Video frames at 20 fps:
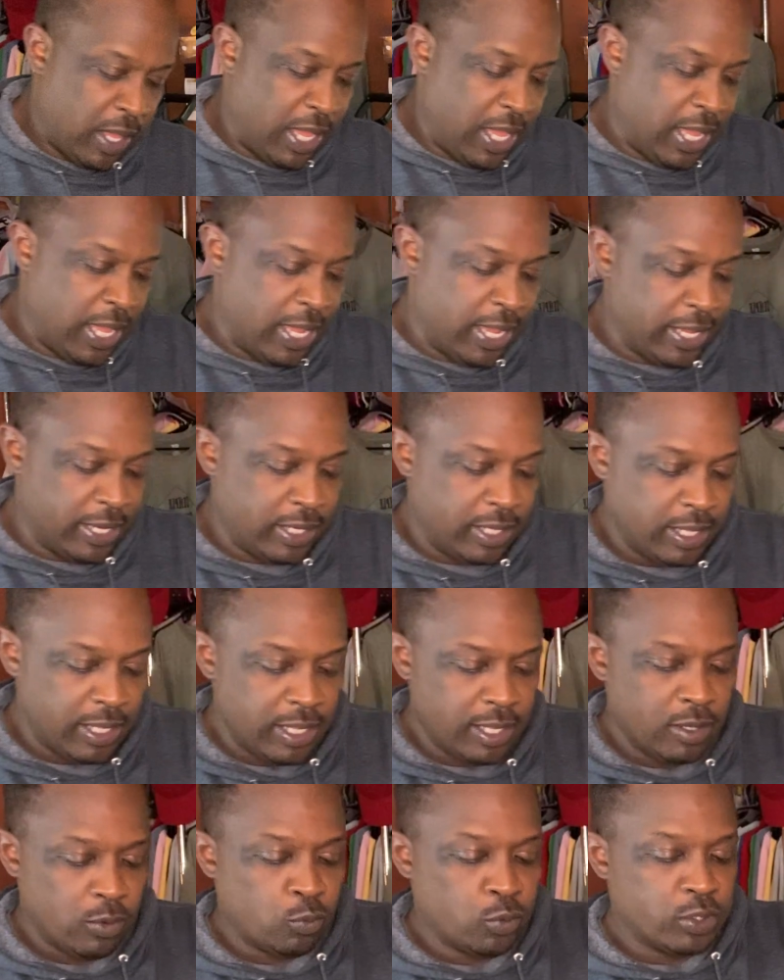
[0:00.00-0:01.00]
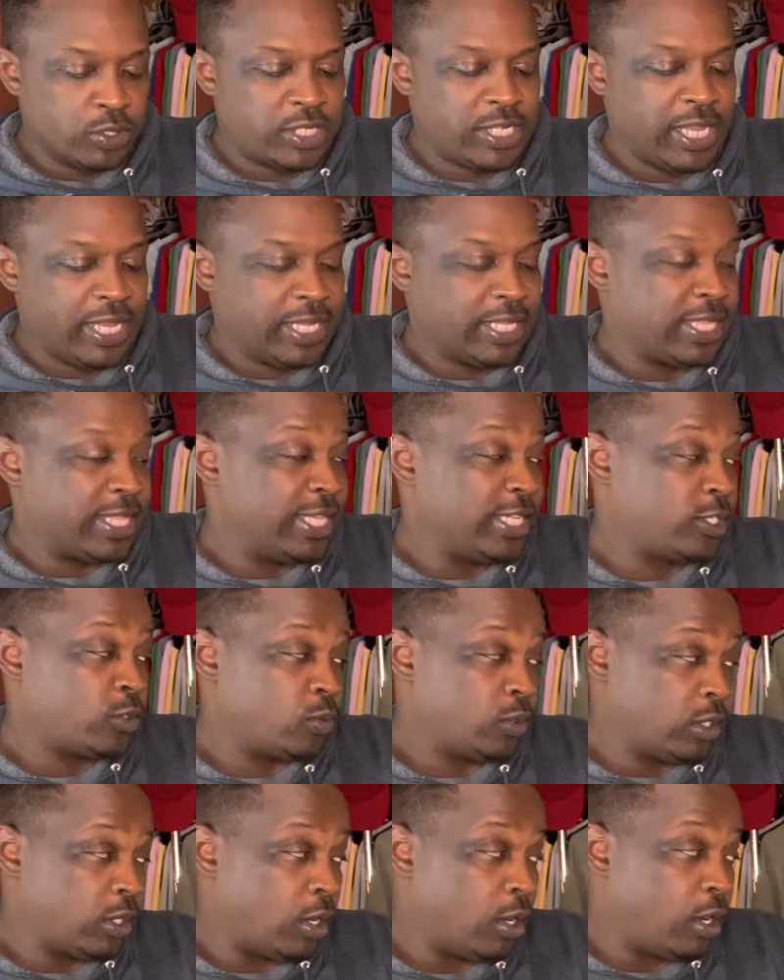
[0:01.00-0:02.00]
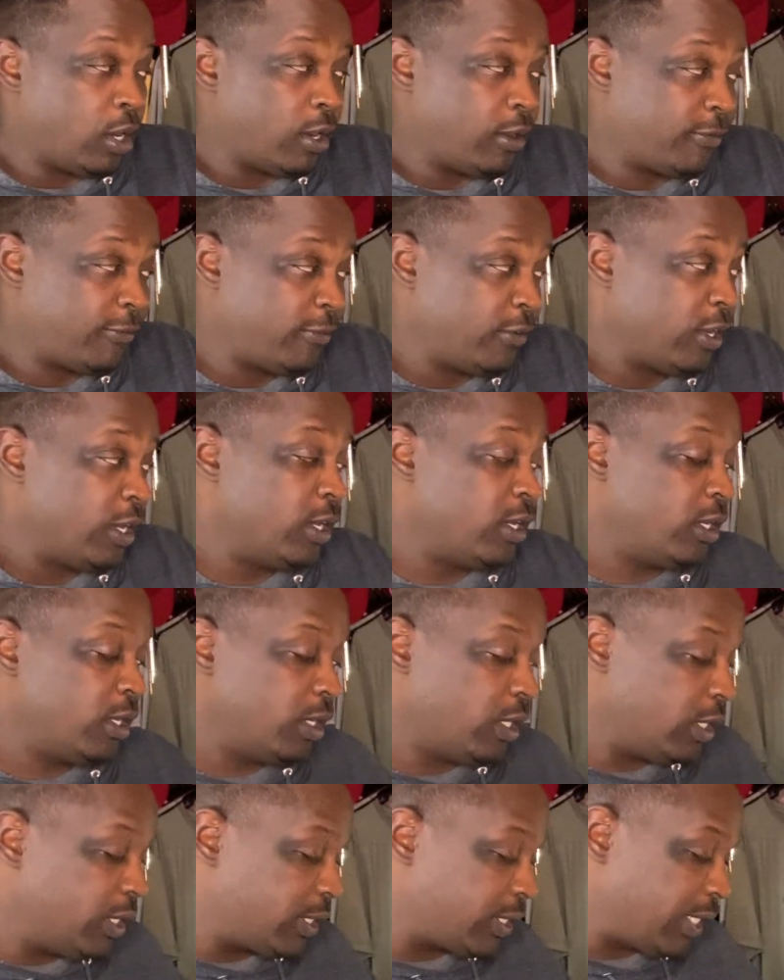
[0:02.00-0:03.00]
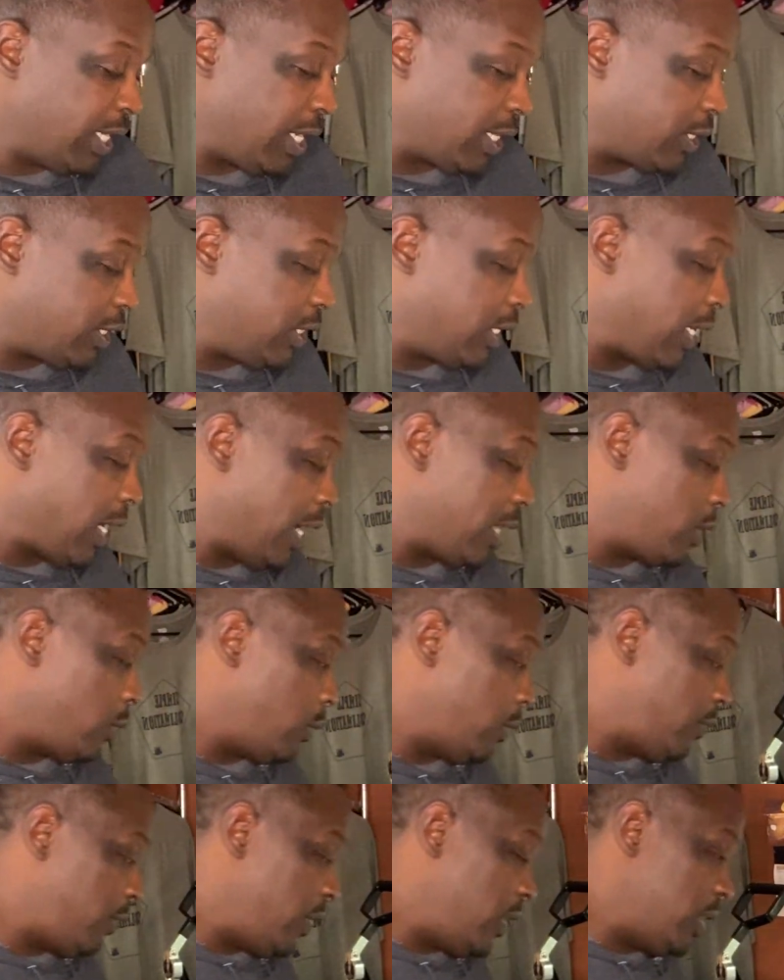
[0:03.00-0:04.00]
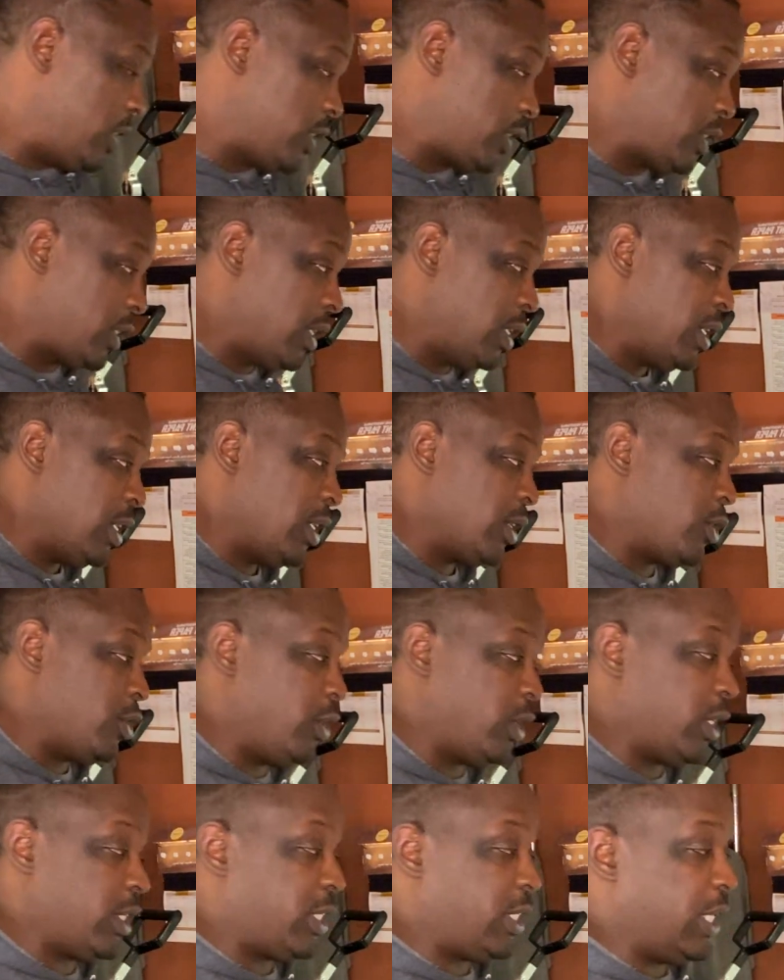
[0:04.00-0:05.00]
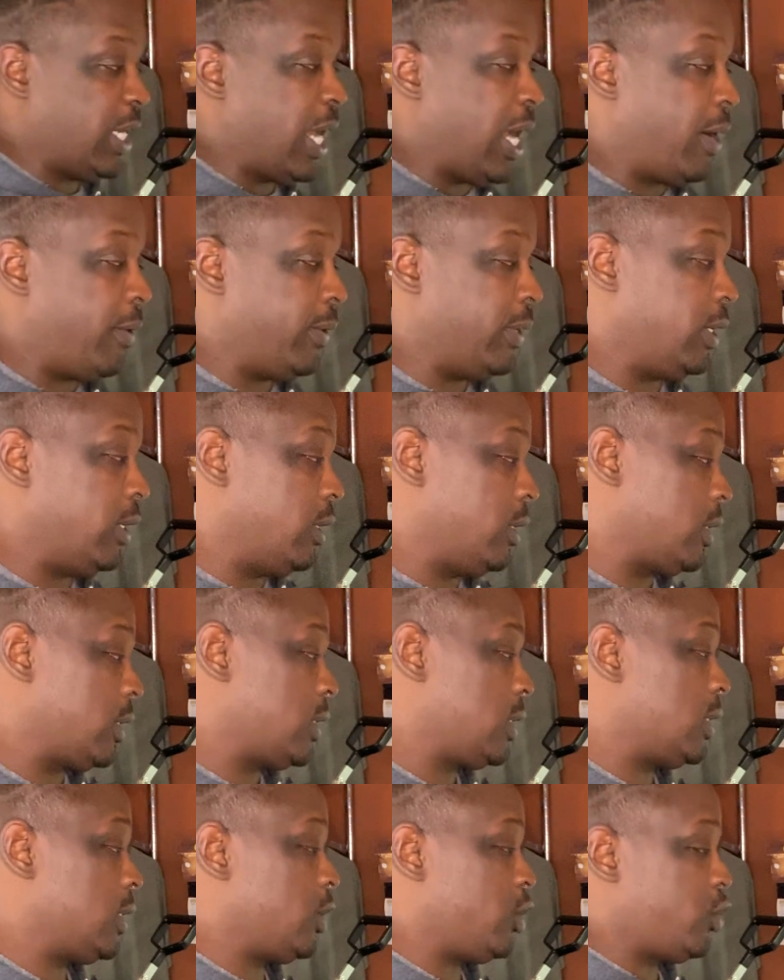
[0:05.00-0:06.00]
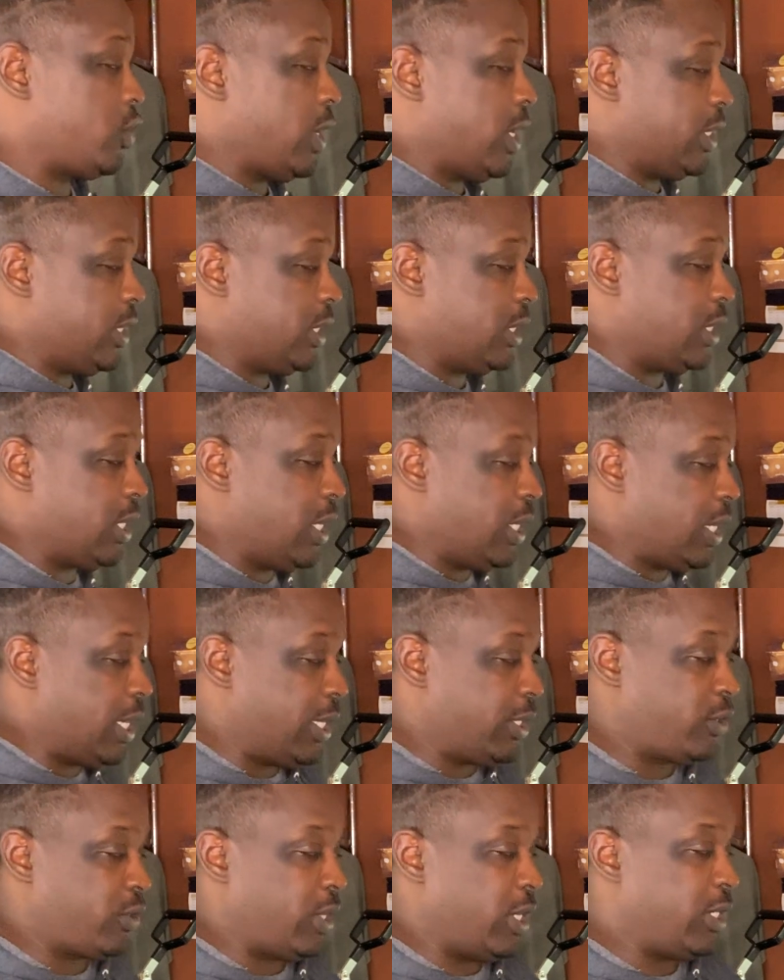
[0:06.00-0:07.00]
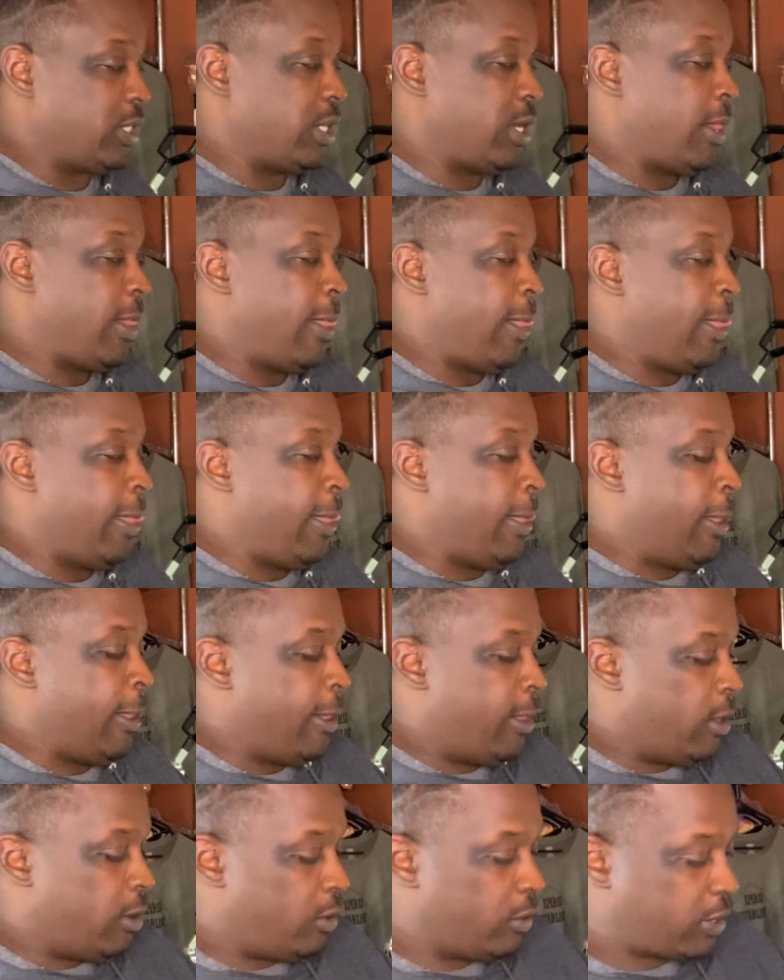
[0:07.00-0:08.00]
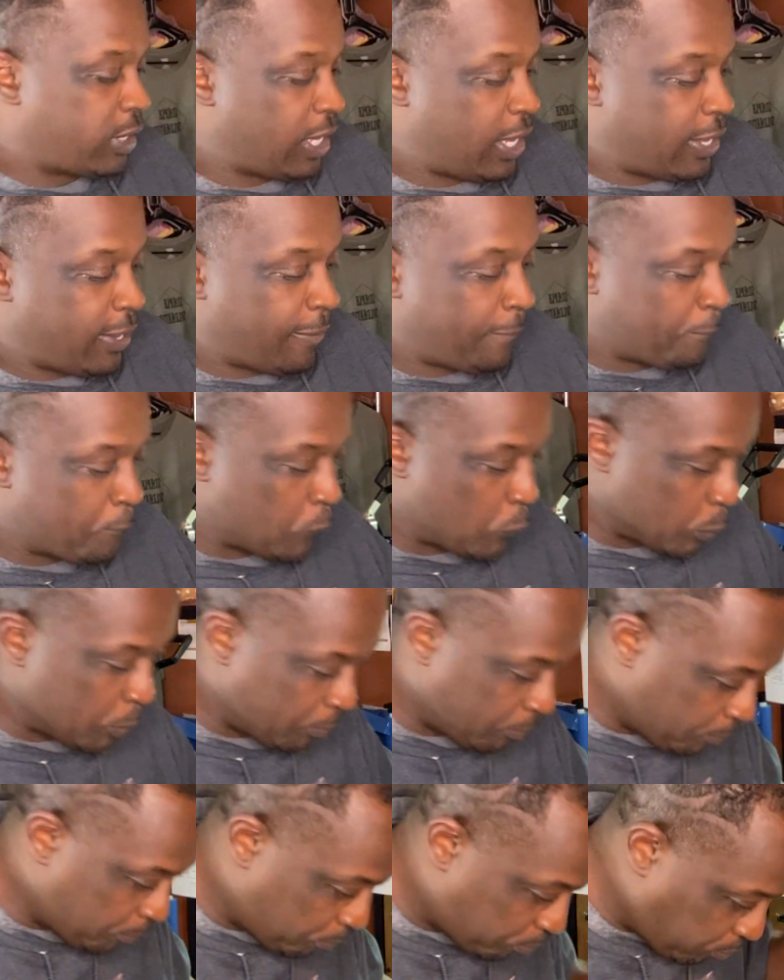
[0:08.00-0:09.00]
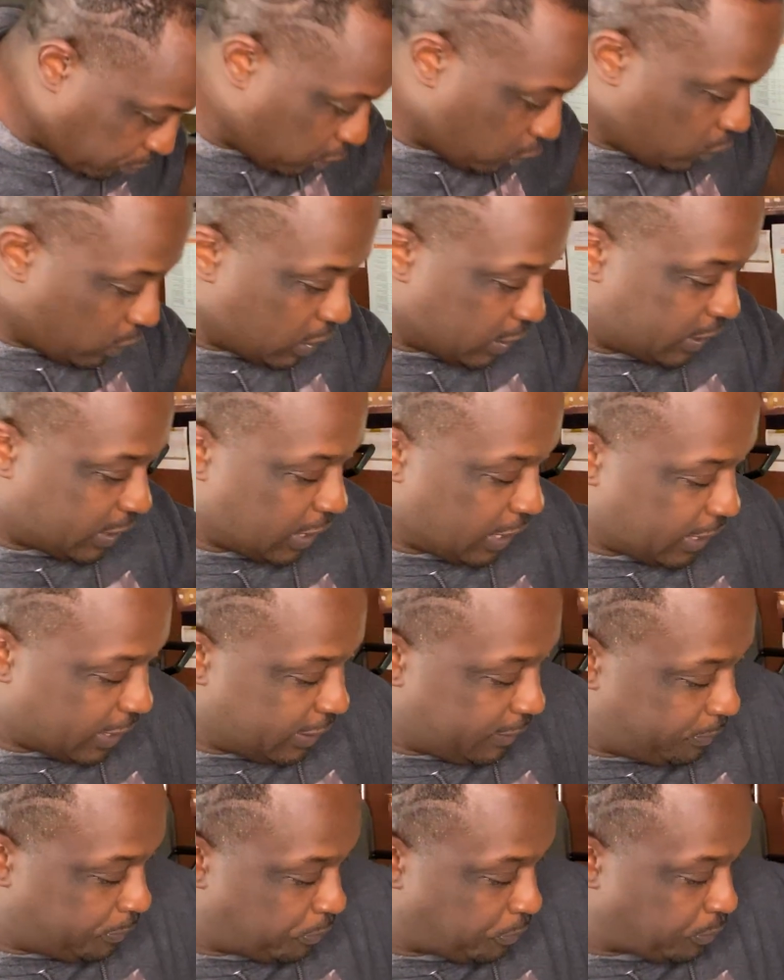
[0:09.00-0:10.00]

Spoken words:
and we'll take this one off of the sock jig after we're finished, so you can see how it looks stretched and not stretched. Okay, 1 second.